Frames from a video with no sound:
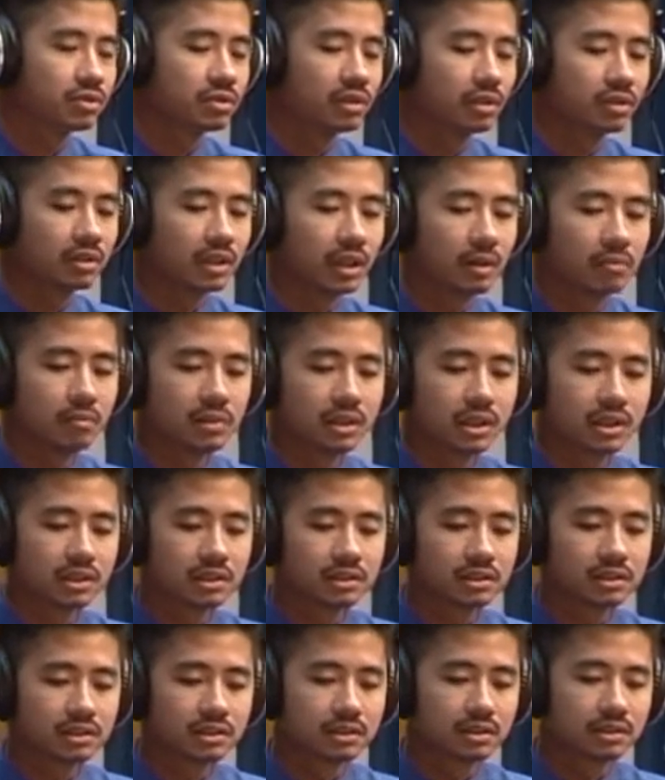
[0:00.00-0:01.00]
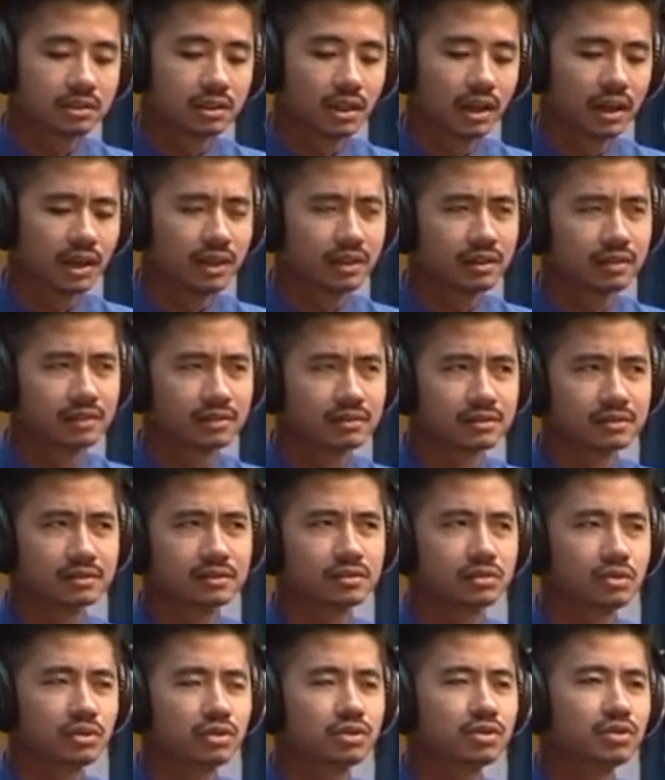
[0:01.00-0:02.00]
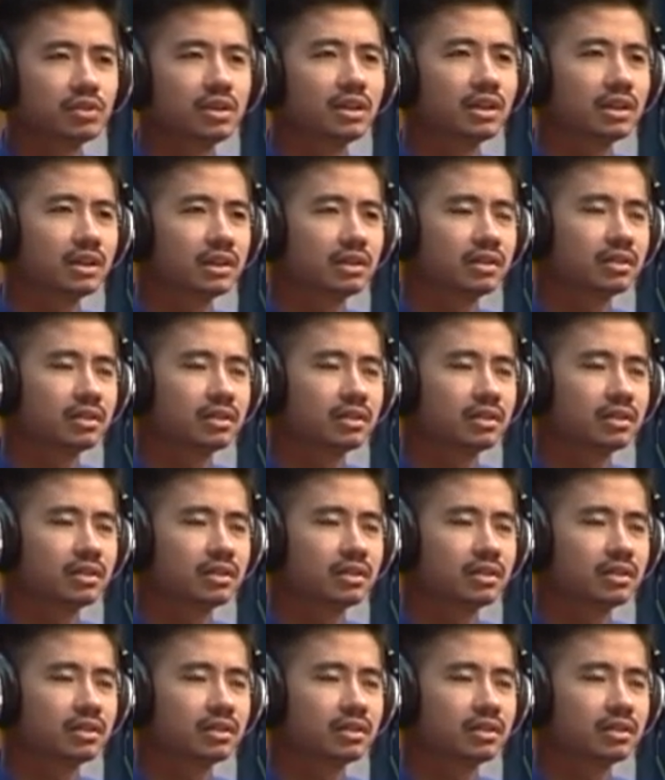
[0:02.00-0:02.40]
your tablets, and usually